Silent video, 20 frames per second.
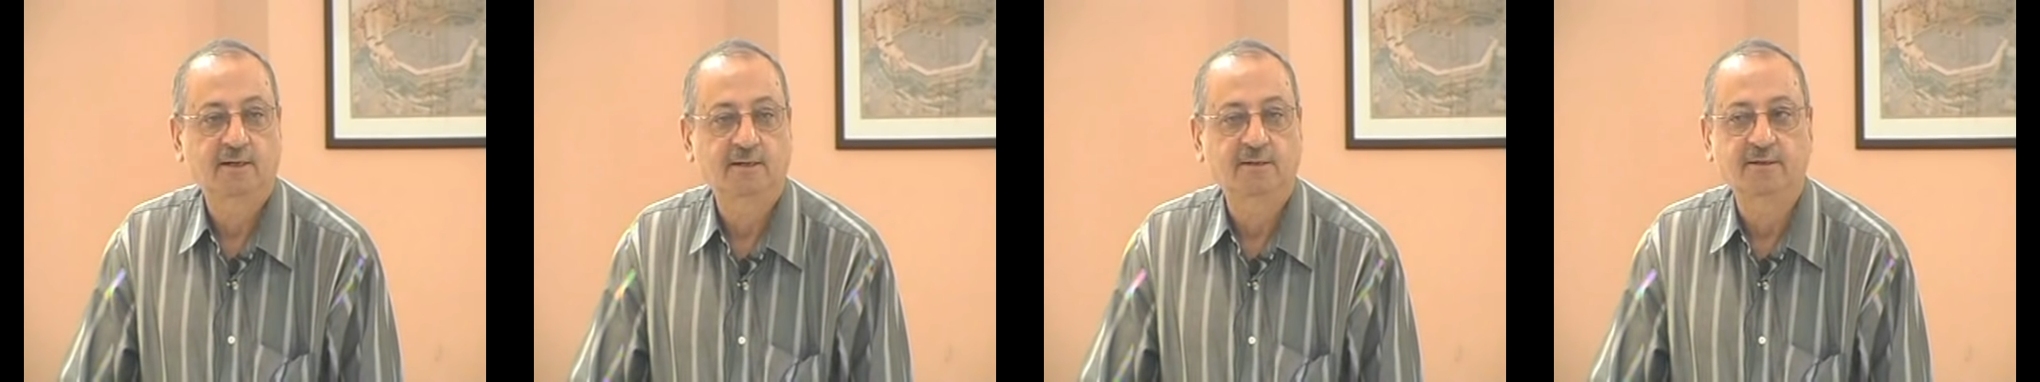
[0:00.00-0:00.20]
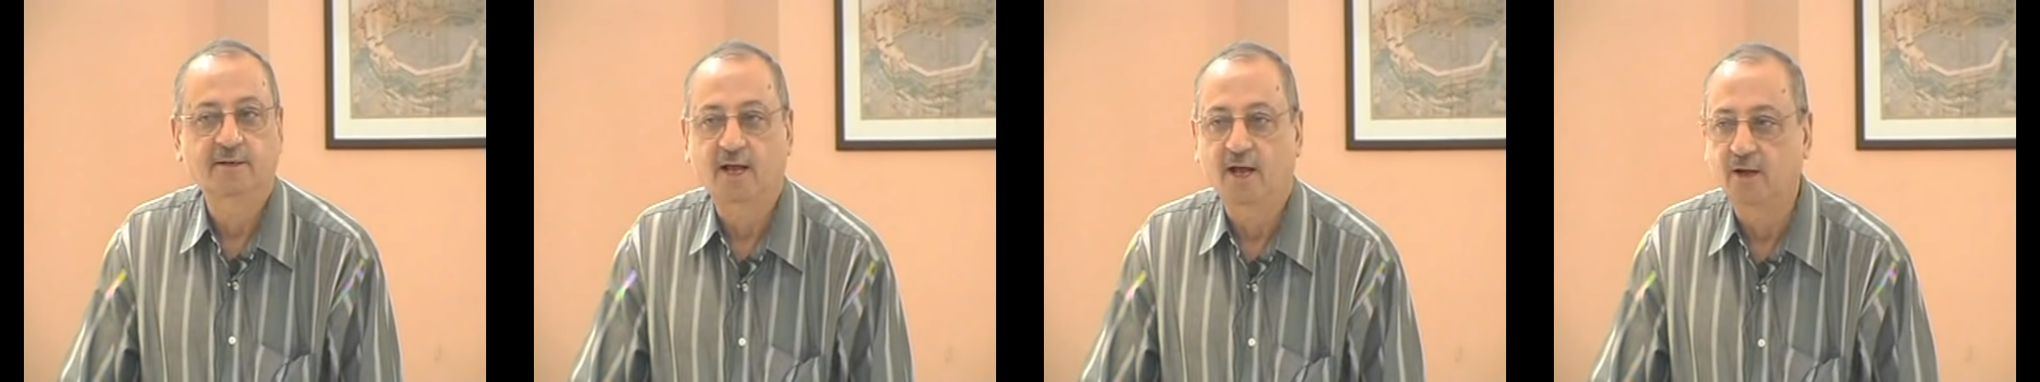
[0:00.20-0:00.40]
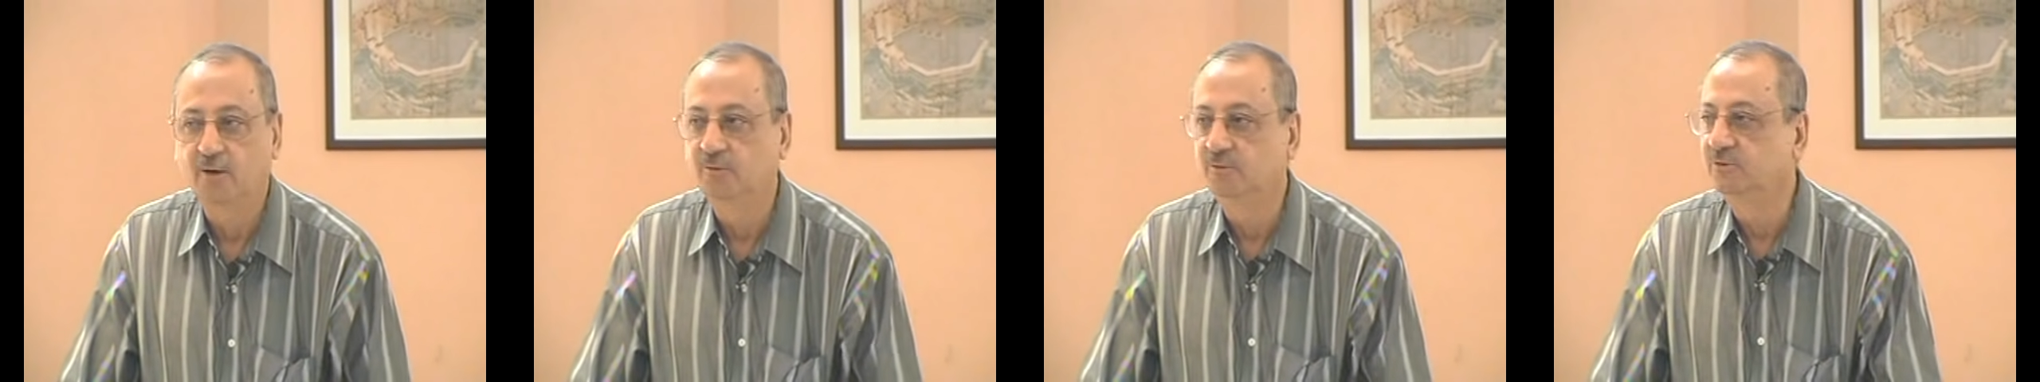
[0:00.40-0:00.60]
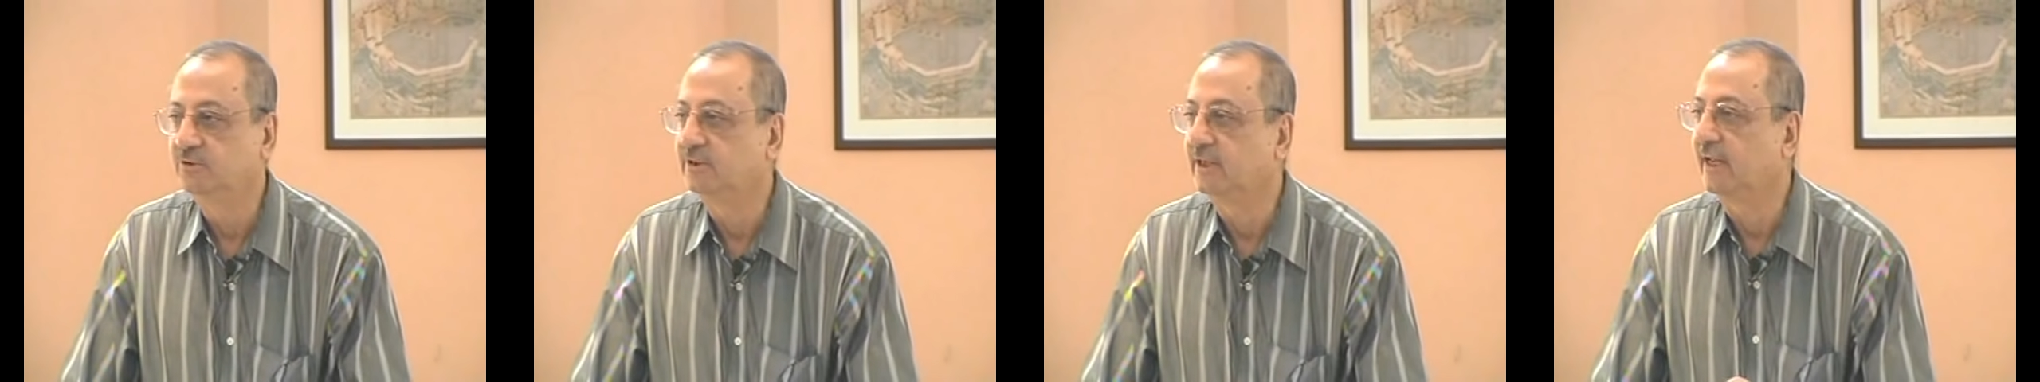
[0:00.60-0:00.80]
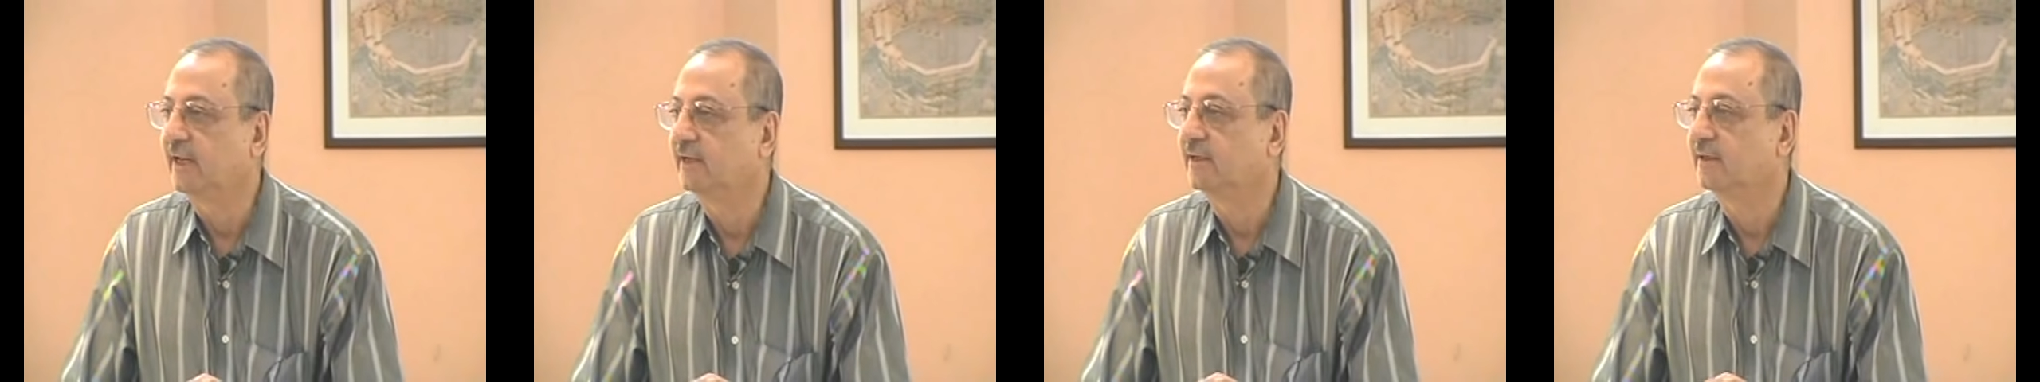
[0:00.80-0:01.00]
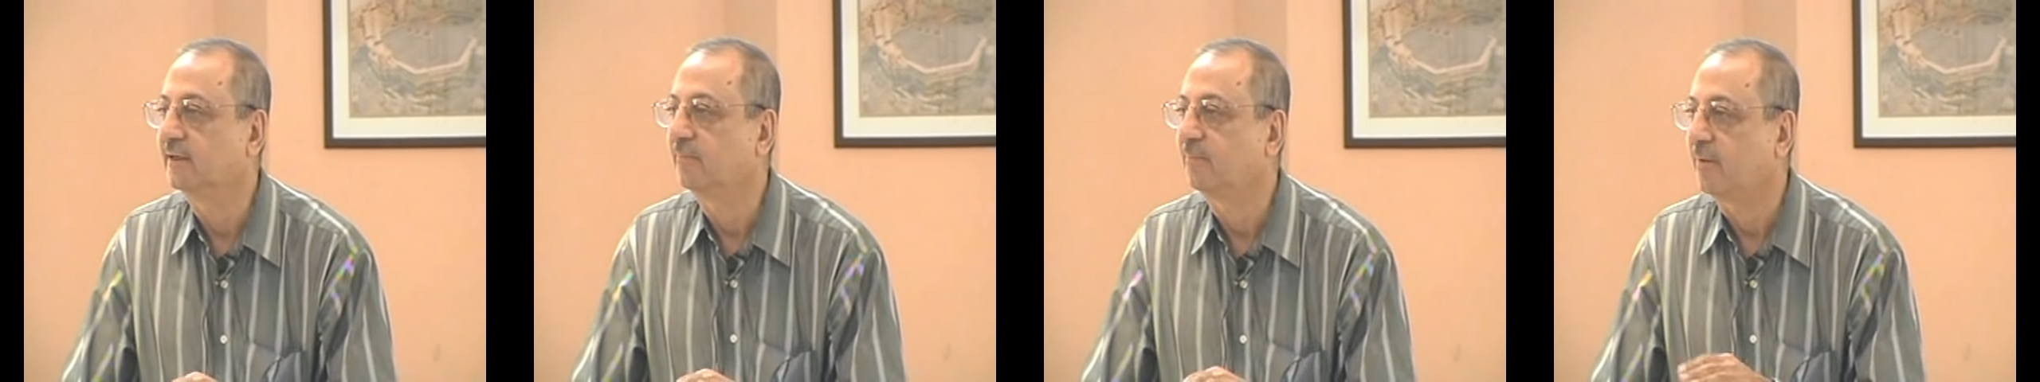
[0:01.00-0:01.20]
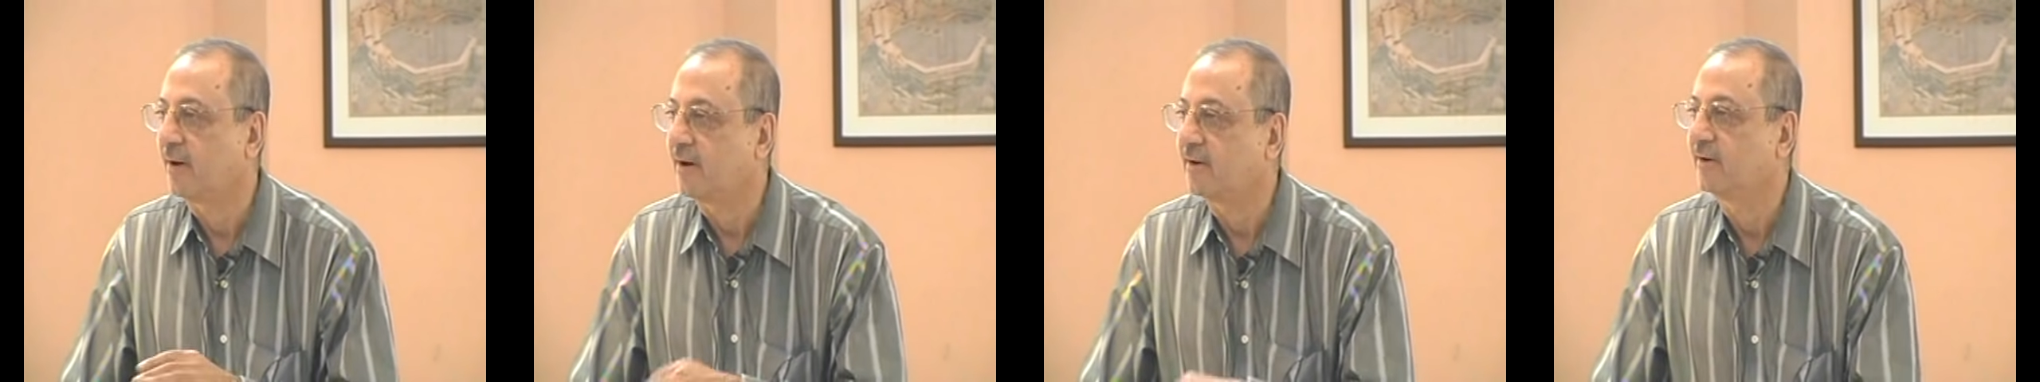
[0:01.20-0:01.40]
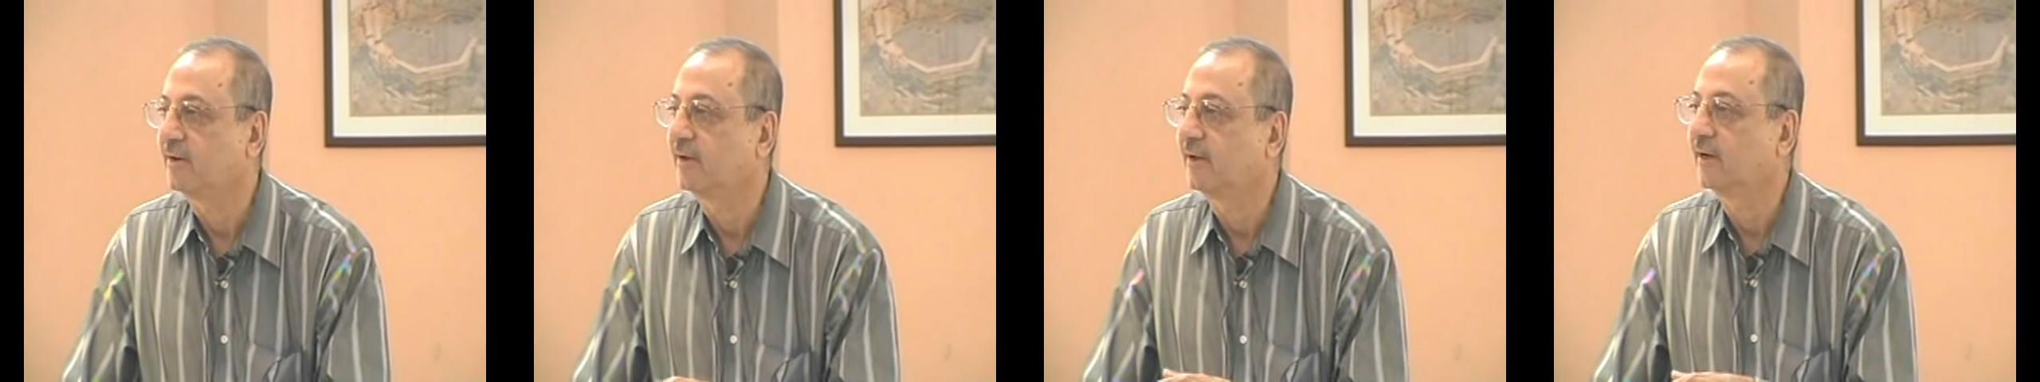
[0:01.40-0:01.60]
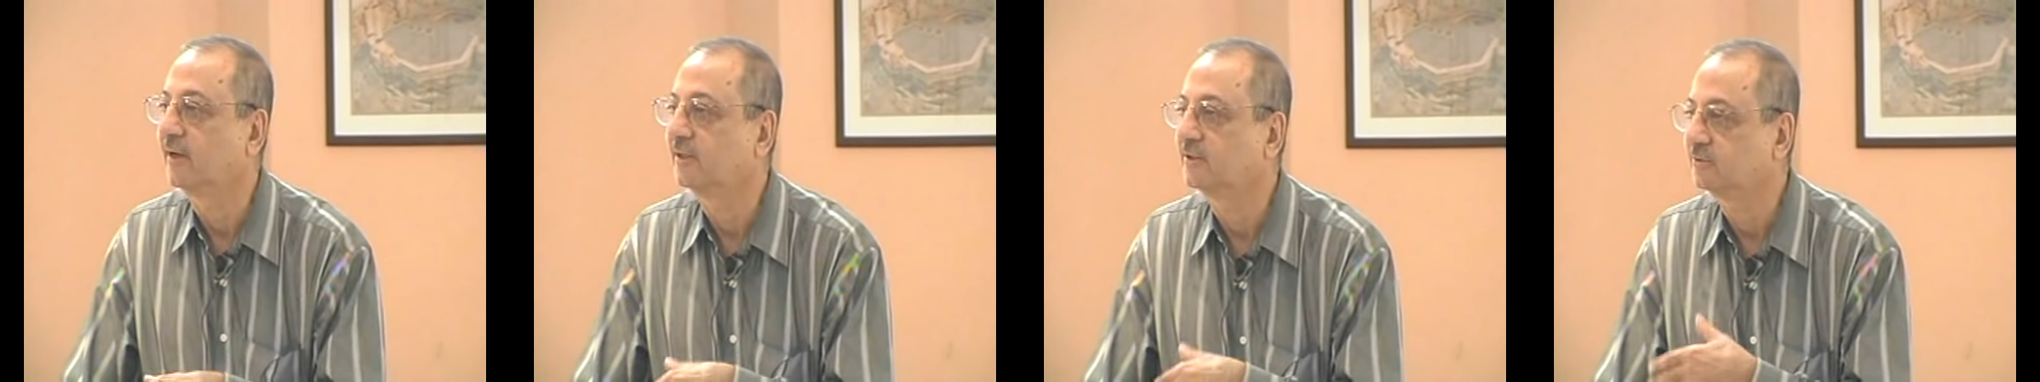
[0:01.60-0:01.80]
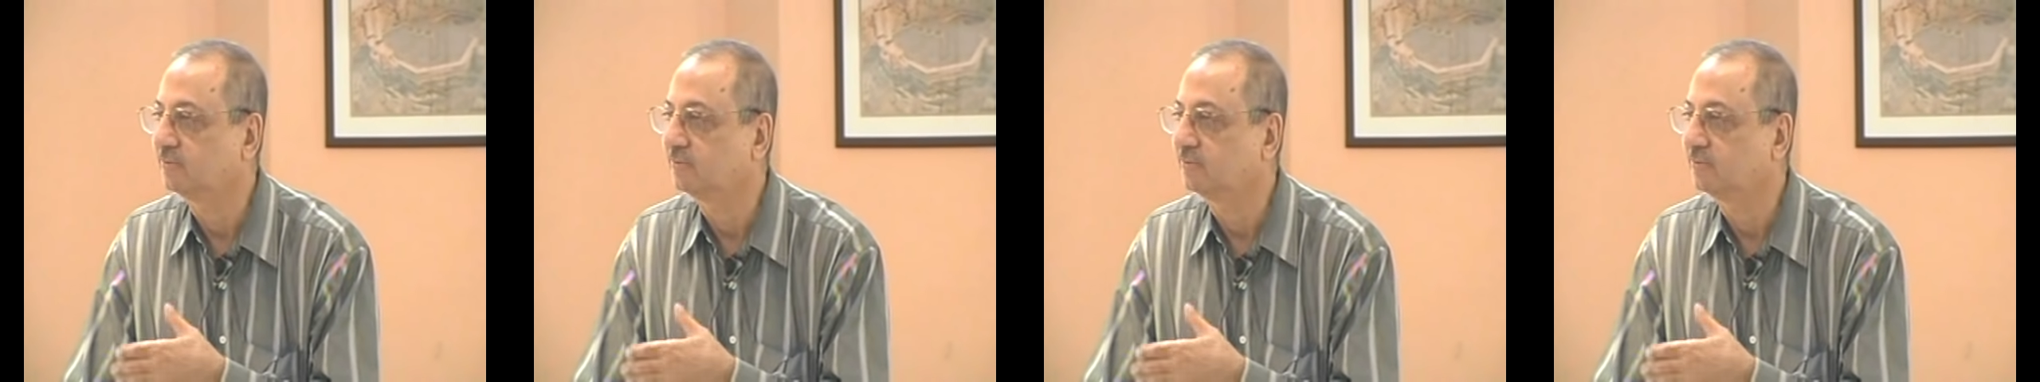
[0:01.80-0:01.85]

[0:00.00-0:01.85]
nouns and the particles